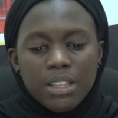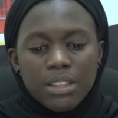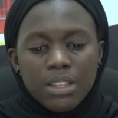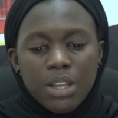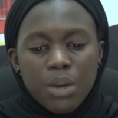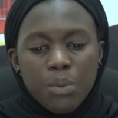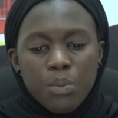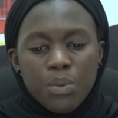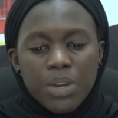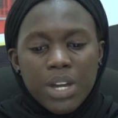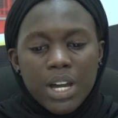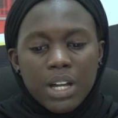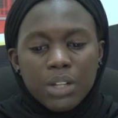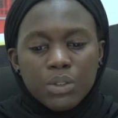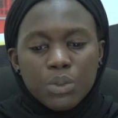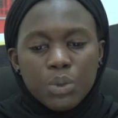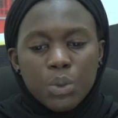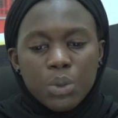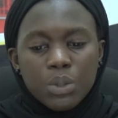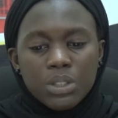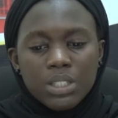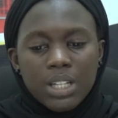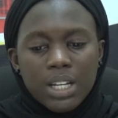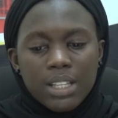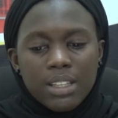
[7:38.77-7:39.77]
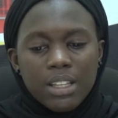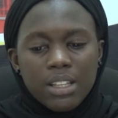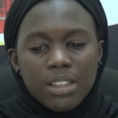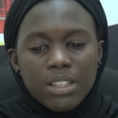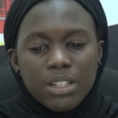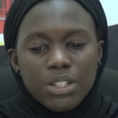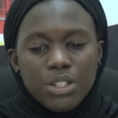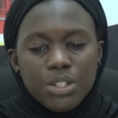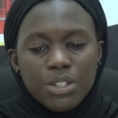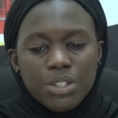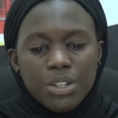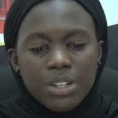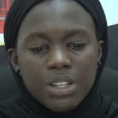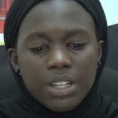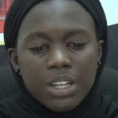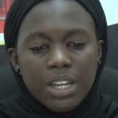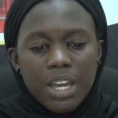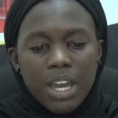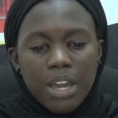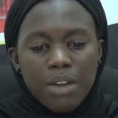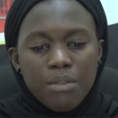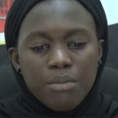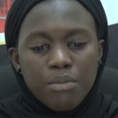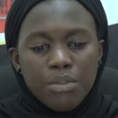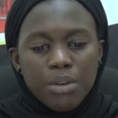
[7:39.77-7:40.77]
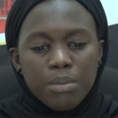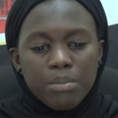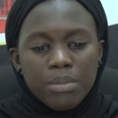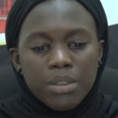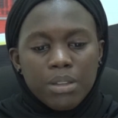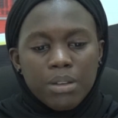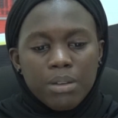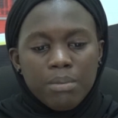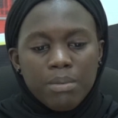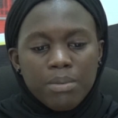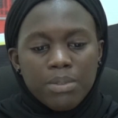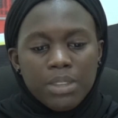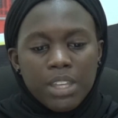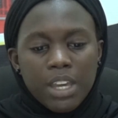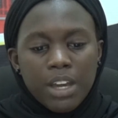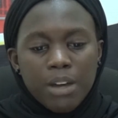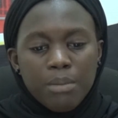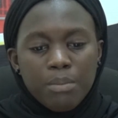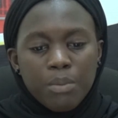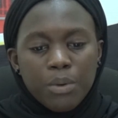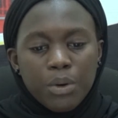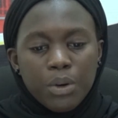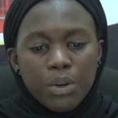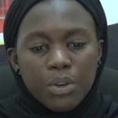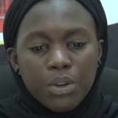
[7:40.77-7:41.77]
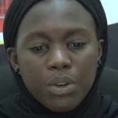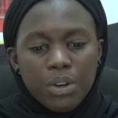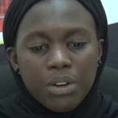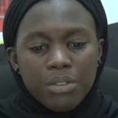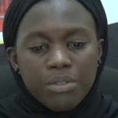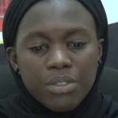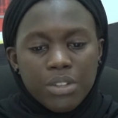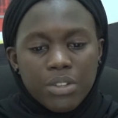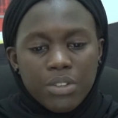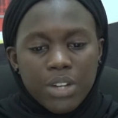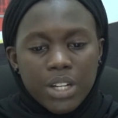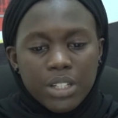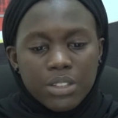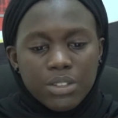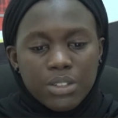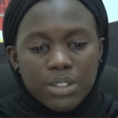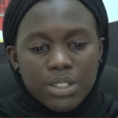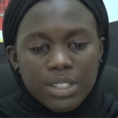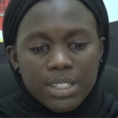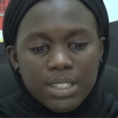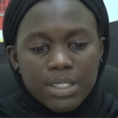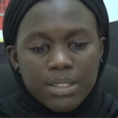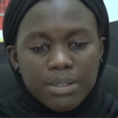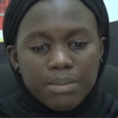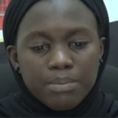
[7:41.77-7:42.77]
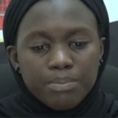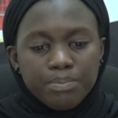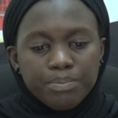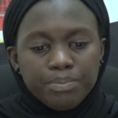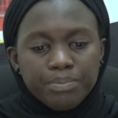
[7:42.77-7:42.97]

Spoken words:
they were told that the decision came from their board of directors.